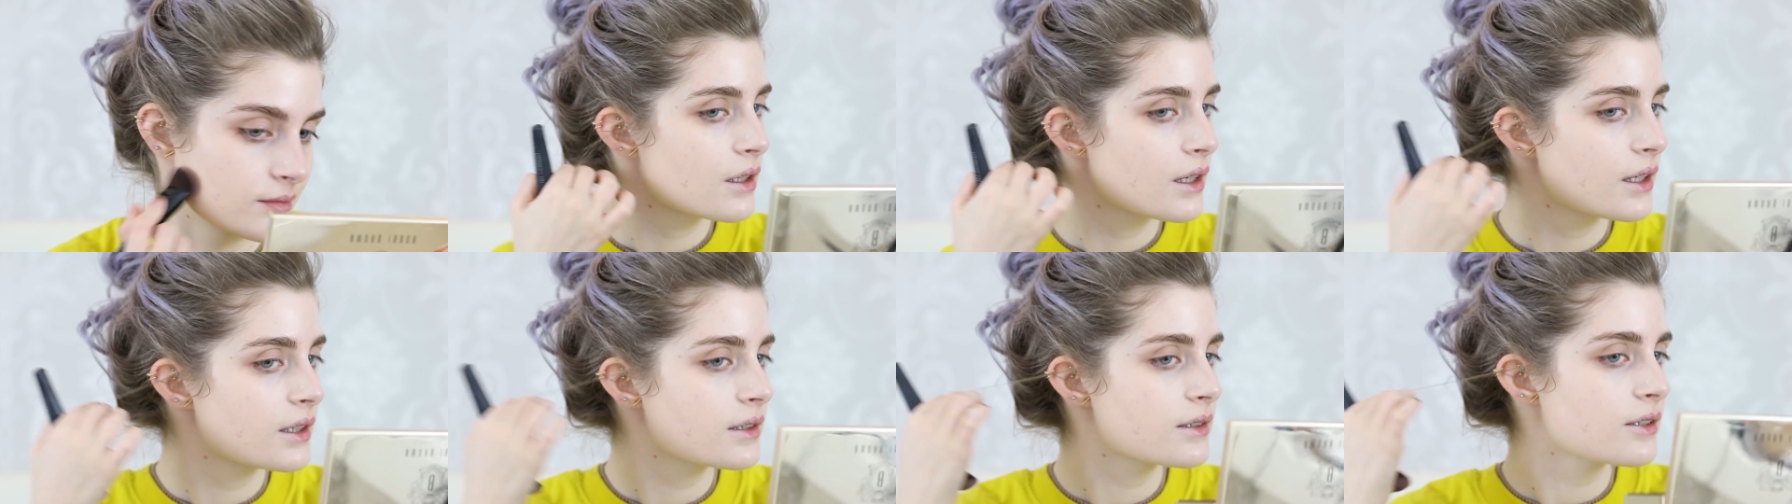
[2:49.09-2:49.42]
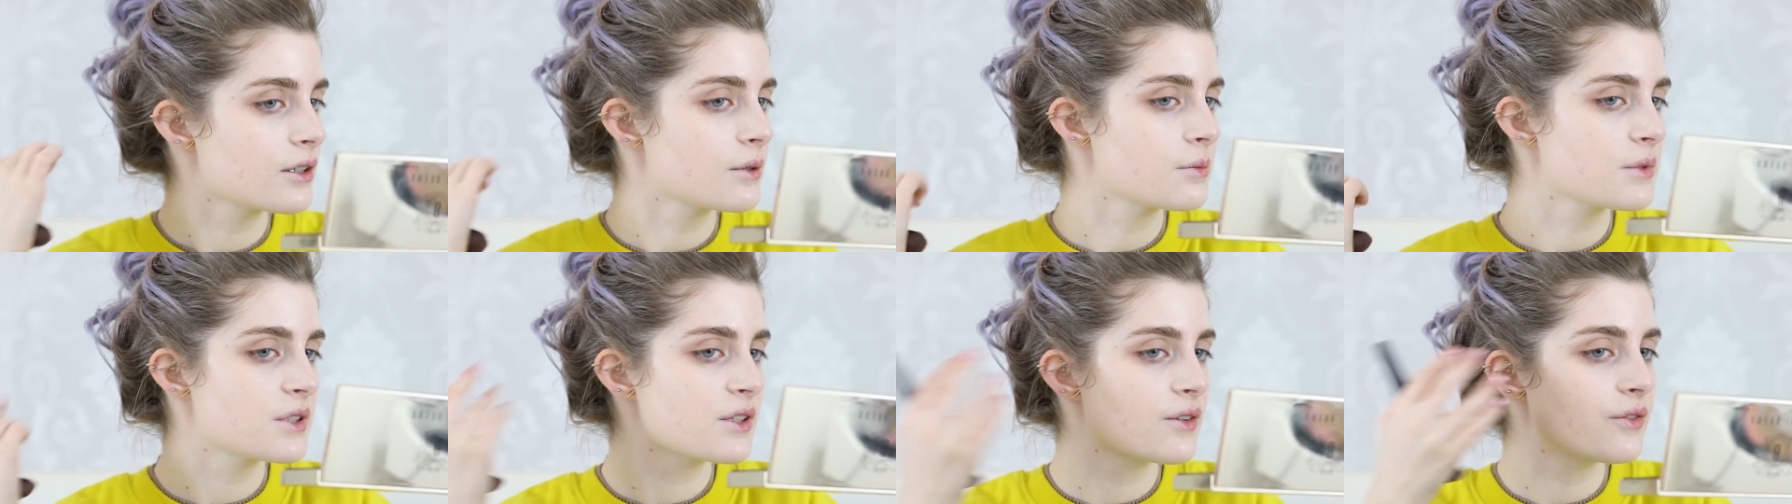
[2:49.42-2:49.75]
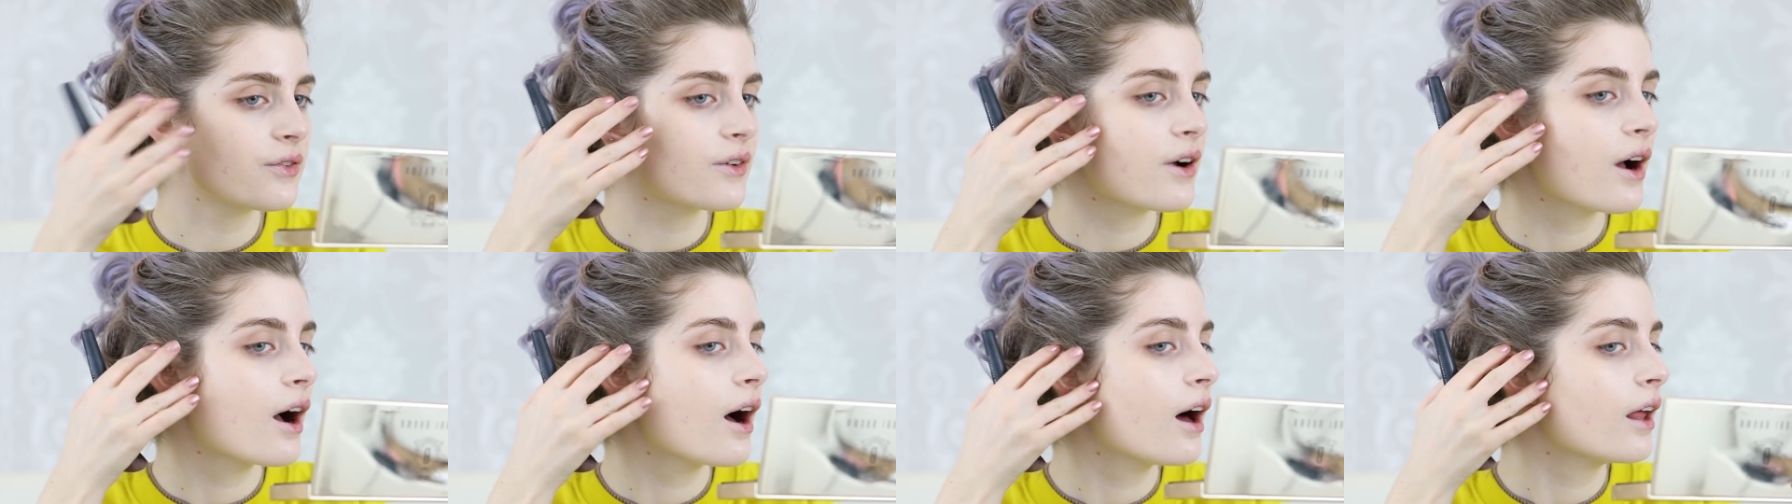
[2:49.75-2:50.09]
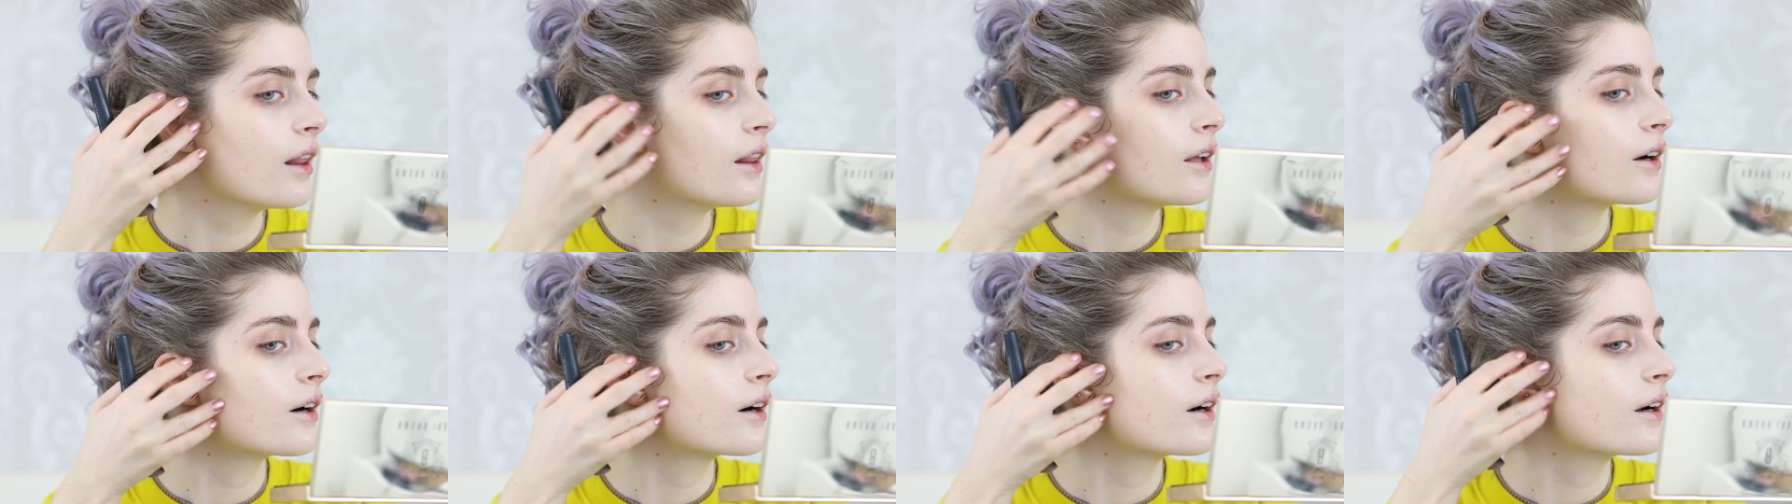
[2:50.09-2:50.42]
In terms of
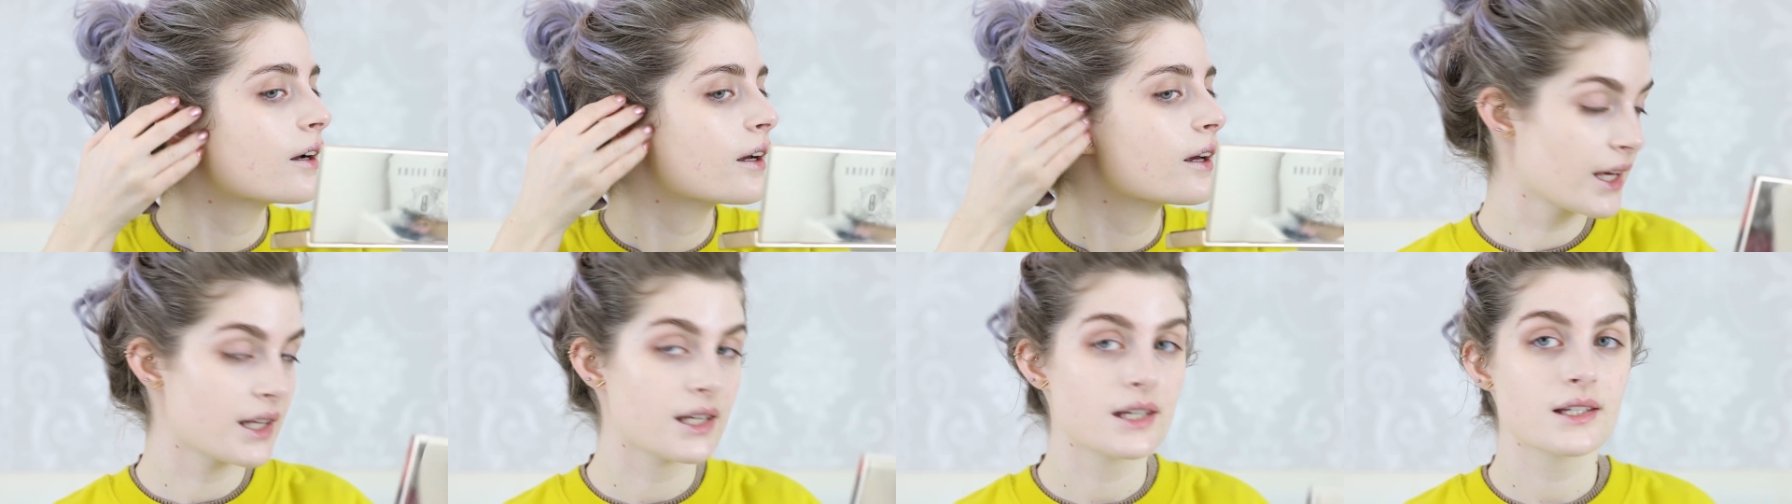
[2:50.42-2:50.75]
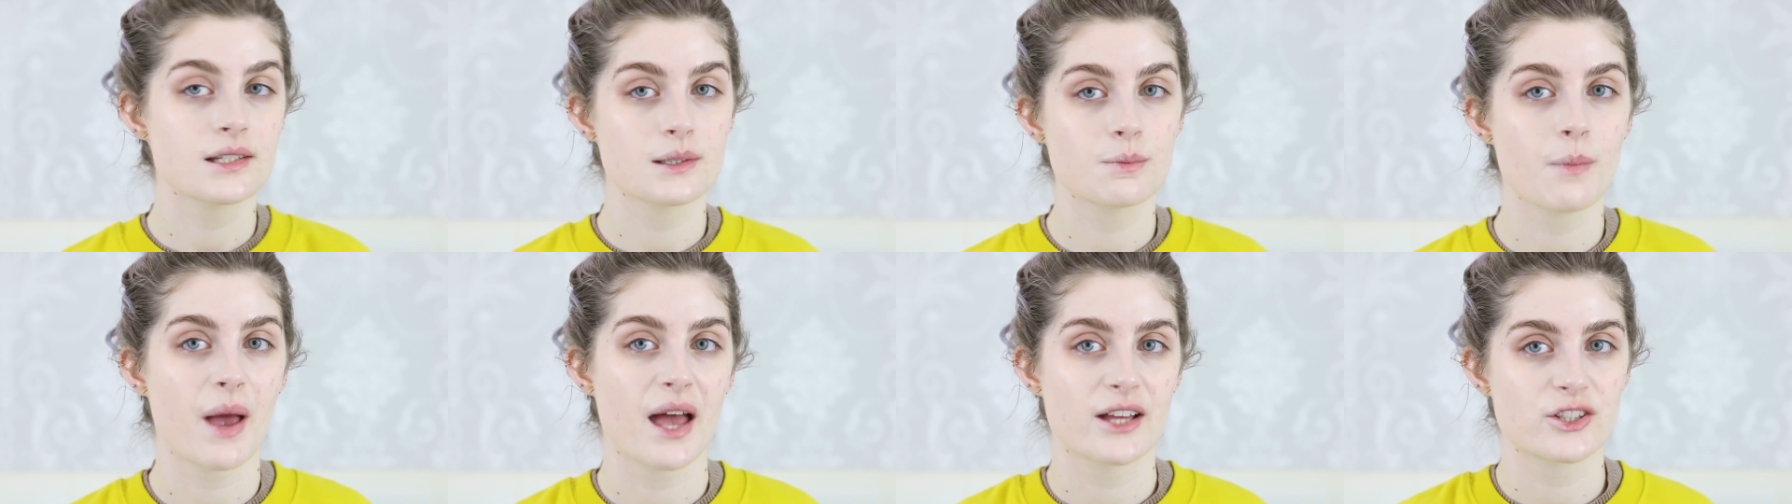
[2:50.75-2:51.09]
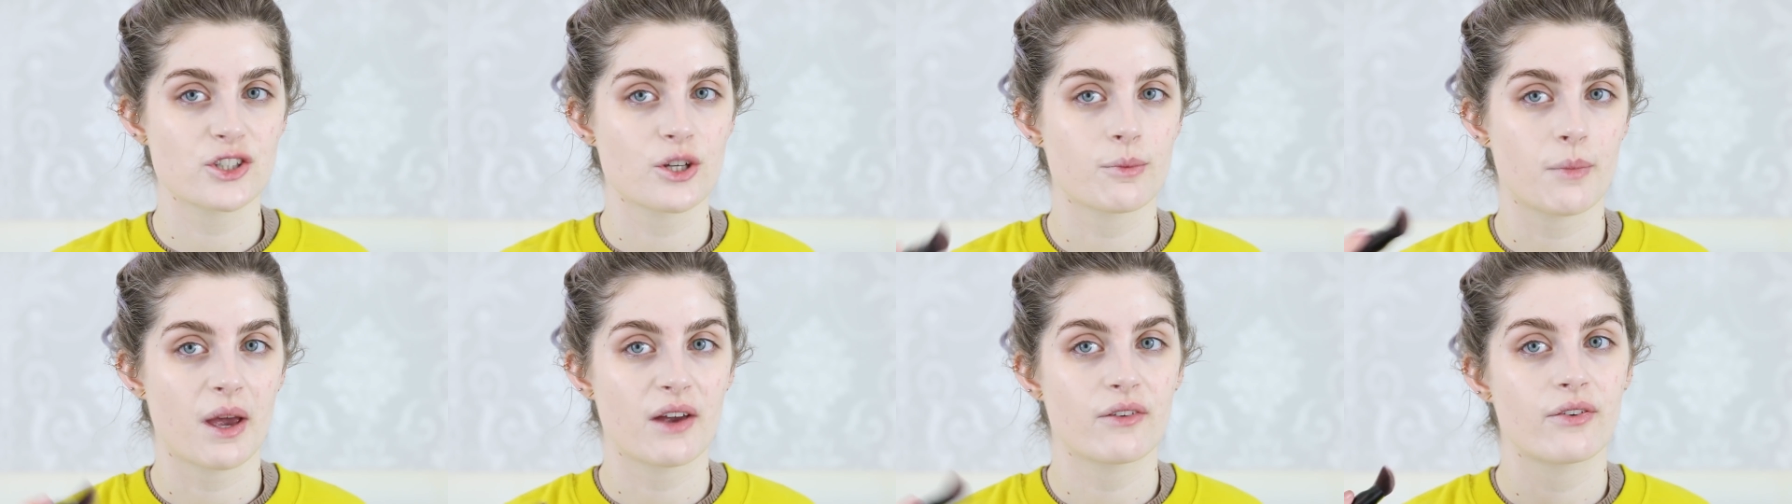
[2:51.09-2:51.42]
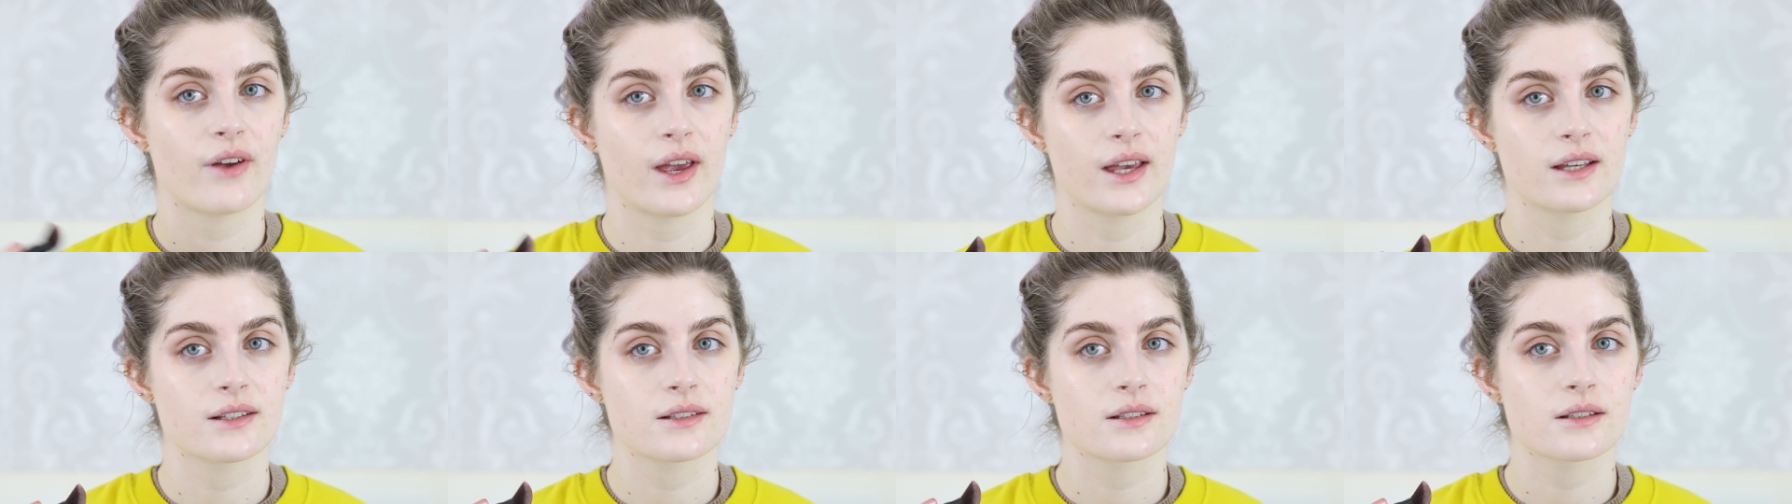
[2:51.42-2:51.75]
color, it is matching my
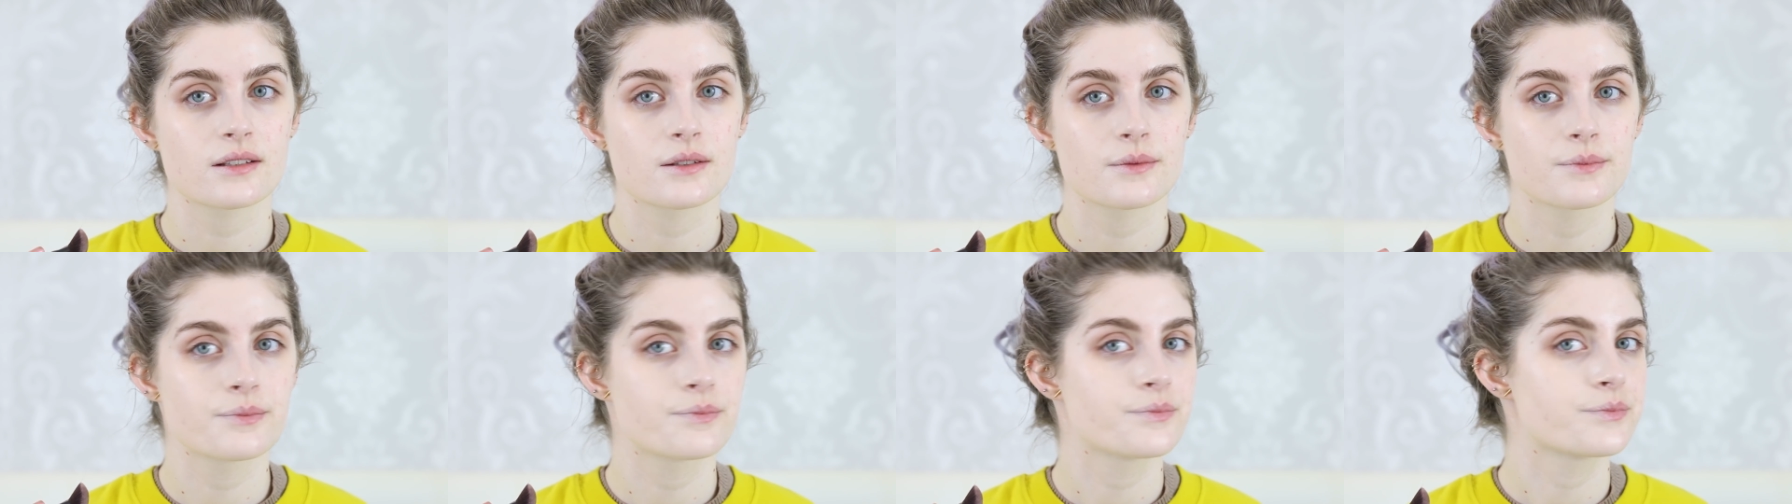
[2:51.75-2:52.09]
face.